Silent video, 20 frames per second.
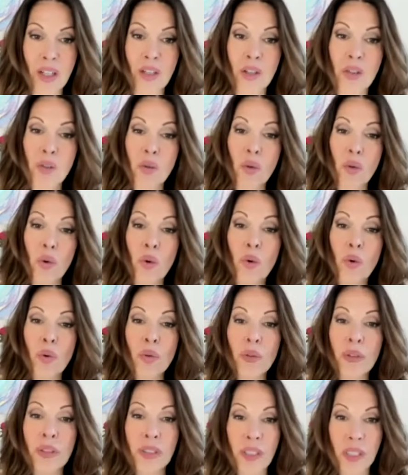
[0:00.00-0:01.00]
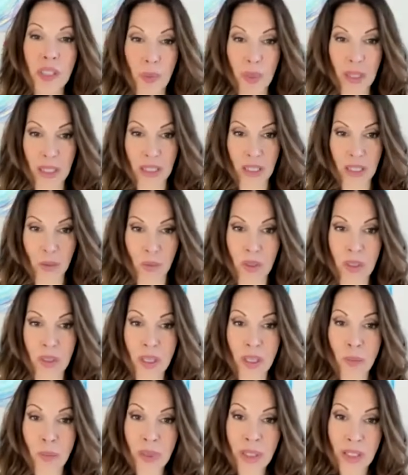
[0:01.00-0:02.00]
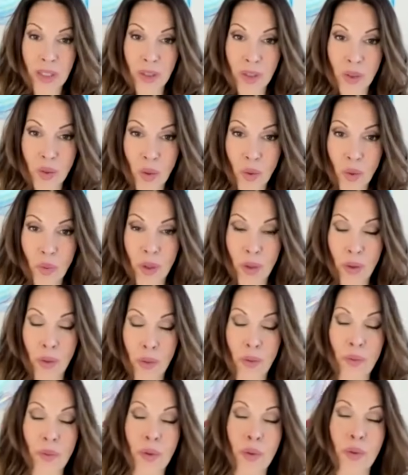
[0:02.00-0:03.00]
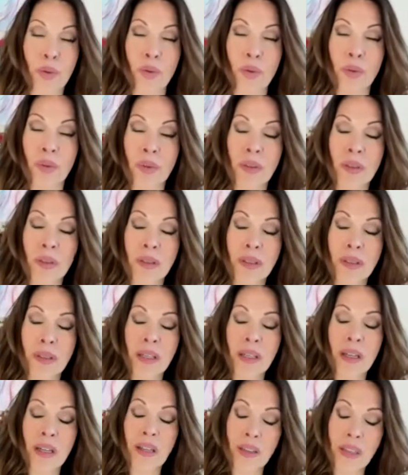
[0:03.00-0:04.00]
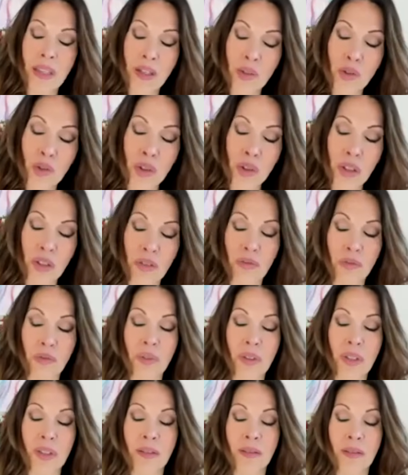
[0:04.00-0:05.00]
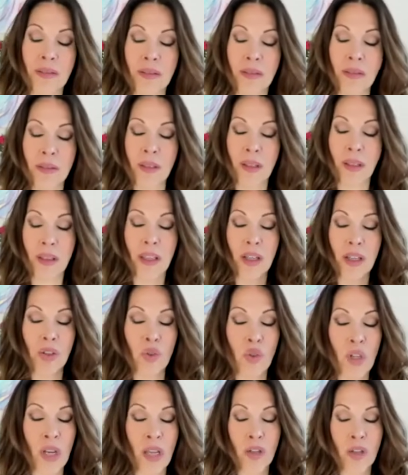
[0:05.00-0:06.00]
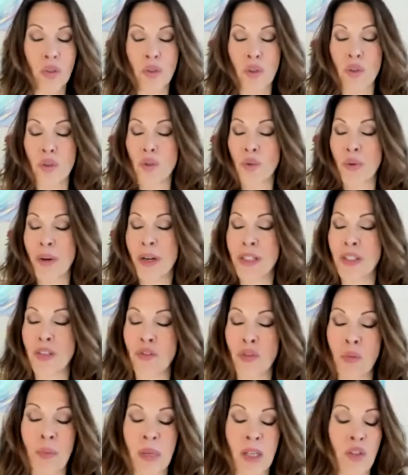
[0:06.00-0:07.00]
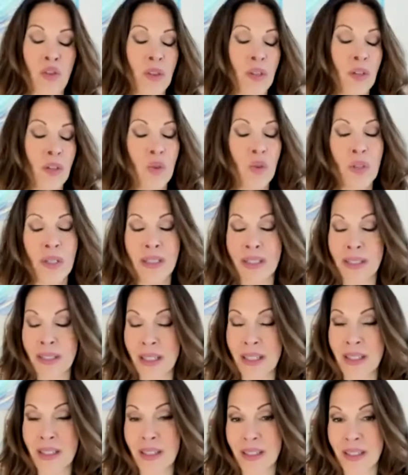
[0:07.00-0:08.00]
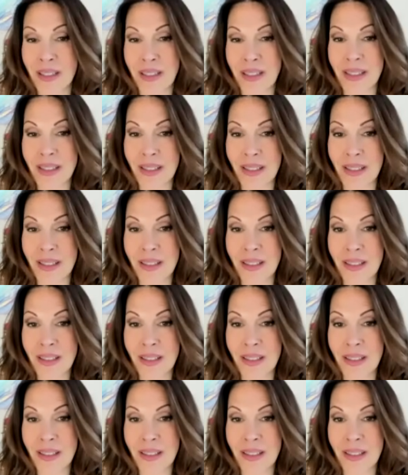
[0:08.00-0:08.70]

So hold this space when somebody is going through their shift, their change, their transformation, their transcendence.